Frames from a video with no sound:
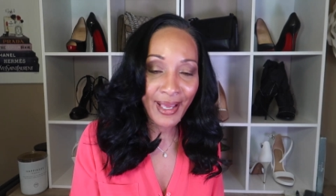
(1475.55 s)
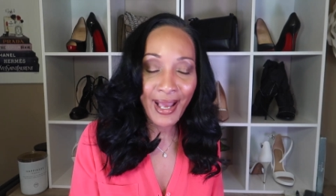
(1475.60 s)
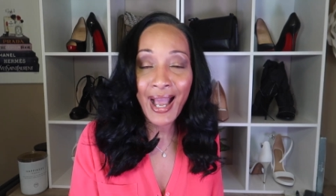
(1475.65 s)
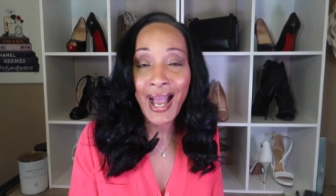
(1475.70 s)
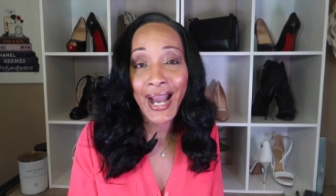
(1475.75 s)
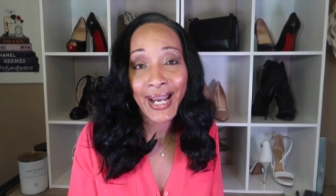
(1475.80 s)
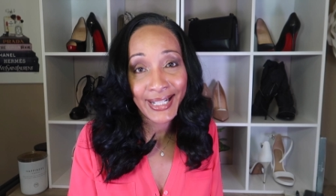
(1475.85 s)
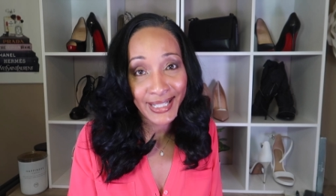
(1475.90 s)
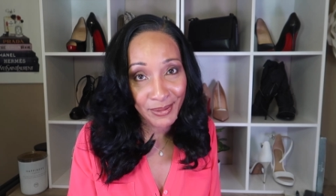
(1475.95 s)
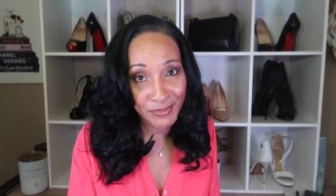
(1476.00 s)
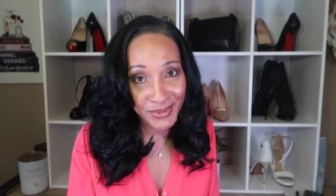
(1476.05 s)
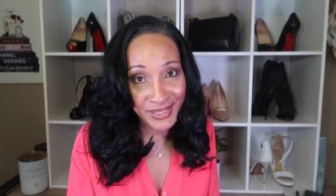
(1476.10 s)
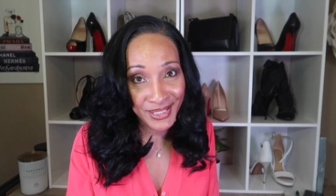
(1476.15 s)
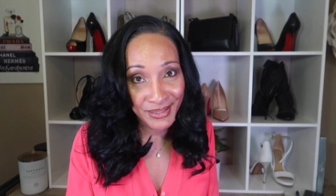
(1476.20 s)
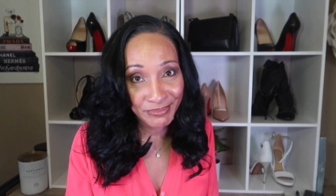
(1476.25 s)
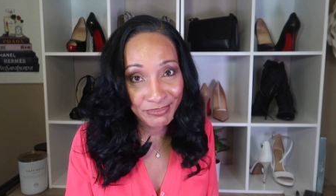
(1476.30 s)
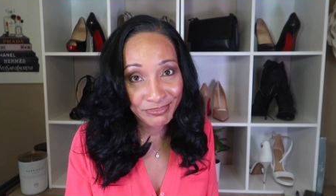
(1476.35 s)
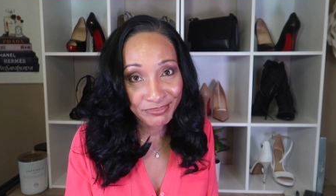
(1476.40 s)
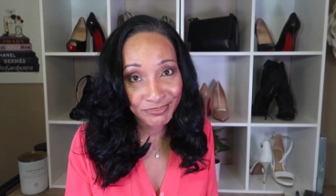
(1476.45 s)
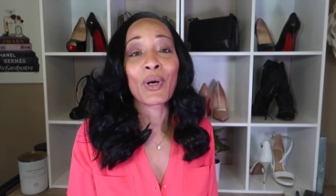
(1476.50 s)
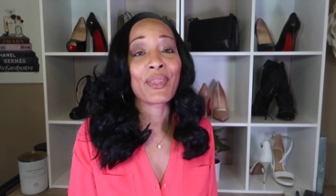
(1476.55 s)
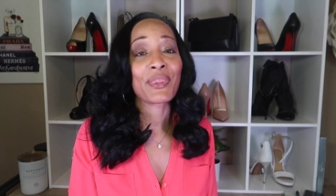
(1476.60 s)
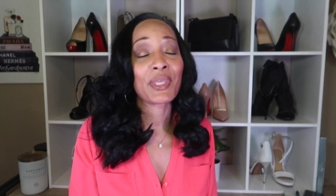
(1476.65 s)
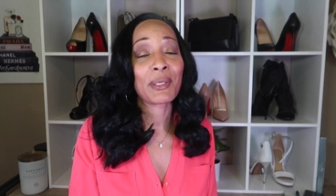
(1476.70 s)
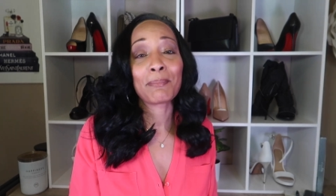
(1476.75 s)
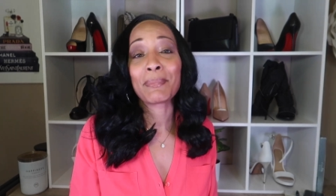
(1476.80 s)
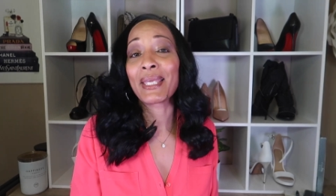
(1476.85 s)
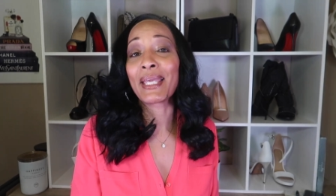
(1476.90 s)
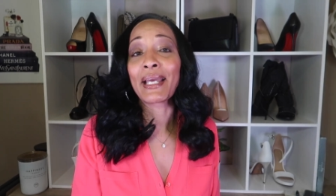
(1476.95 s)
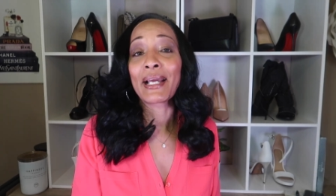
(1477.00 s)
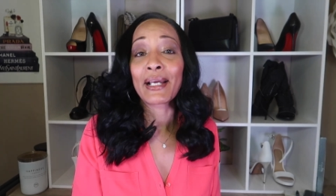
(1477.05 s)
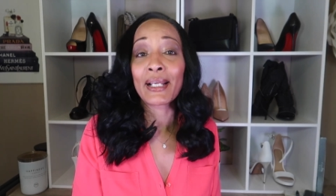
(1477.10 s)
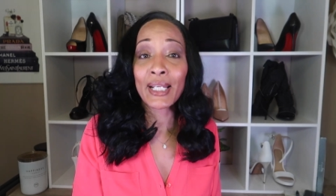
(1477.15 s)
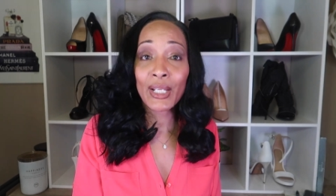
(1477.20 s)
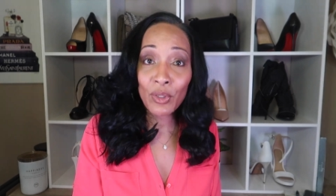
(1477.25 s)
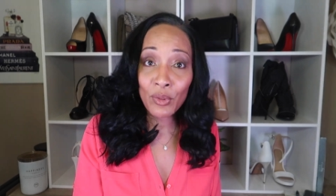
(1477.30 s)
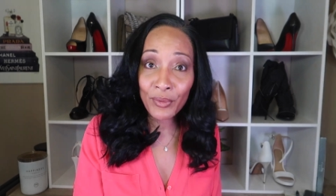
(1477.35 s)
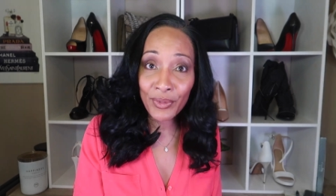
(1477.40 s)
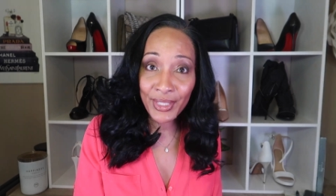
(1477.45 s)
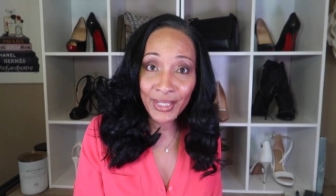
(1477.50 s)
items, whether it being
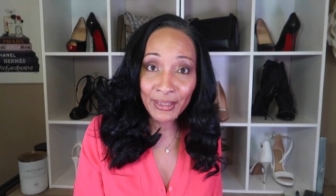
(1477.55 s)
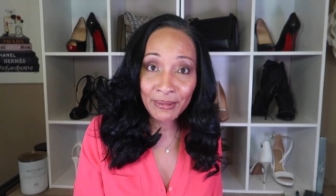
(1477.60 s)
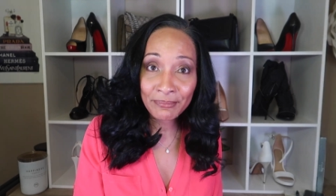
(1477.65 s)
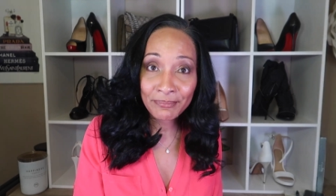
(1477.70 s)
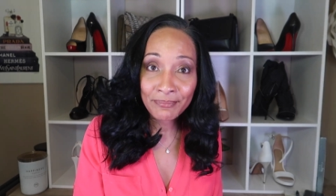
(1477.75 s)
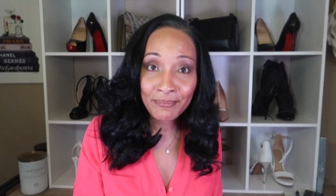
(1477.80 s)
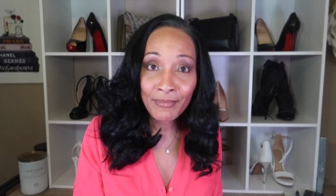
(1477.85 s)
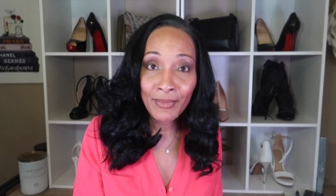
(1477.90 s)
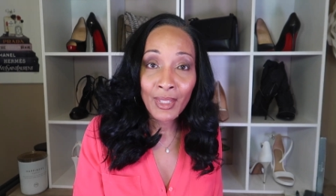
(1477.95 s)
clothing.